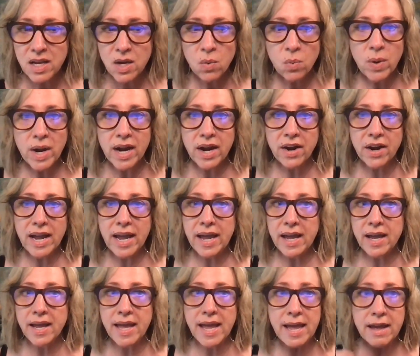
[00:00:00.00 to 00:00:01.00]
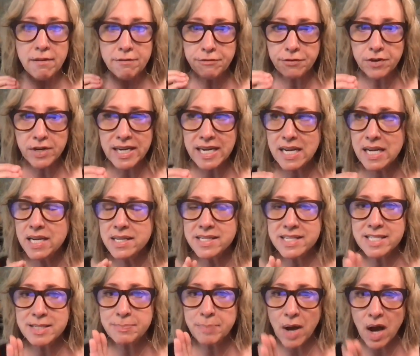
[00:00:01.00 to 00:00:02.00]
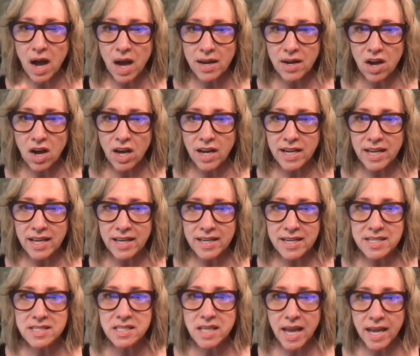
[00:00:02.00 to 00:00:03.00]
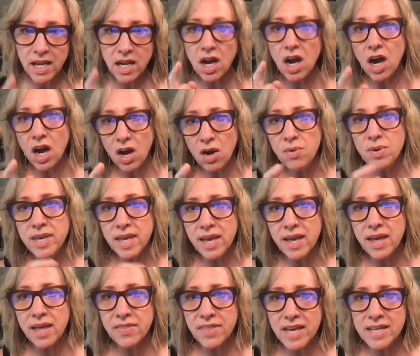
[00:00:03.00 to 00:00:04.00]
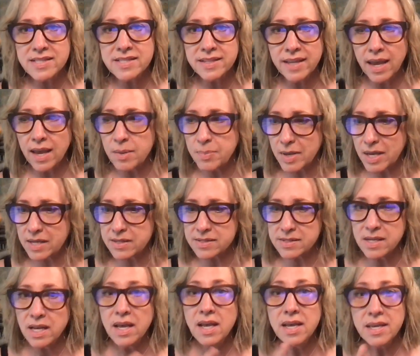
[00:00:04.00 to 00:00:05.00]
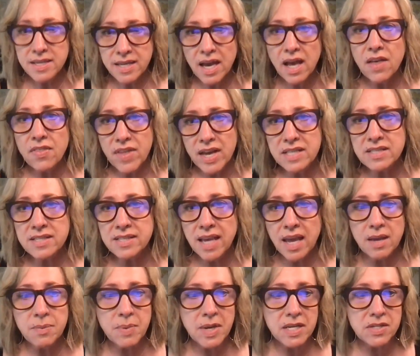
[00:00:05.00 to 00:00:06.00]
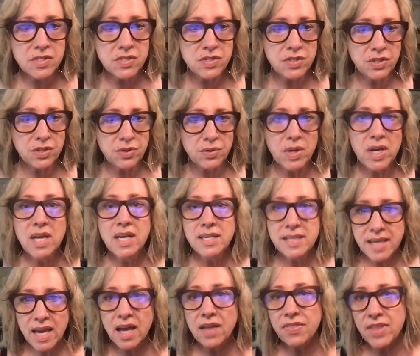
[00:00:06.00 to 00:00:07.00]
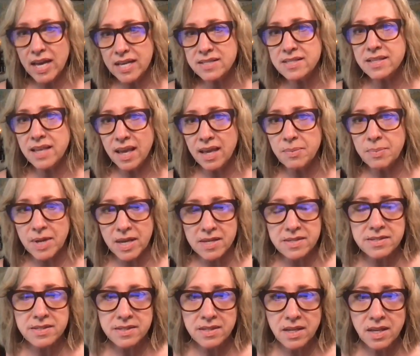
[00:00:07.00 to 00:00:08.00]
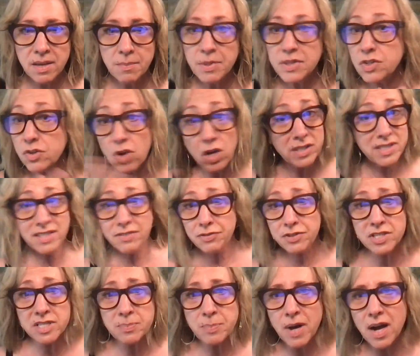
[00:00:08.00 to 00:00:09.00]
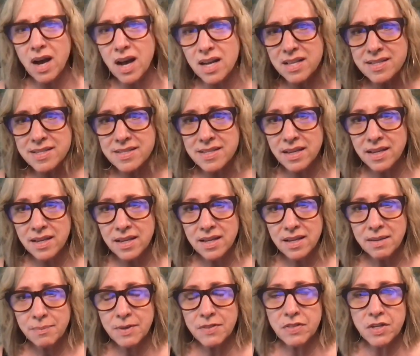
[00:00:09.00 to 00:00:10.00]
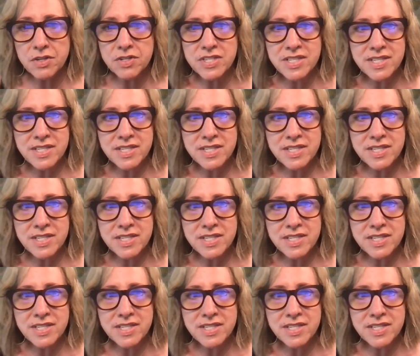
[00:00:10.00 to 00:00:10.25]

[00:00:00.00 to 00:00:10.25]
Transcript: where every spot on it is like, oh yeah, that's K-Bess. Yeah, that's K-Bess too. Yeah, that's K-Bess. But they're all different spots, but they're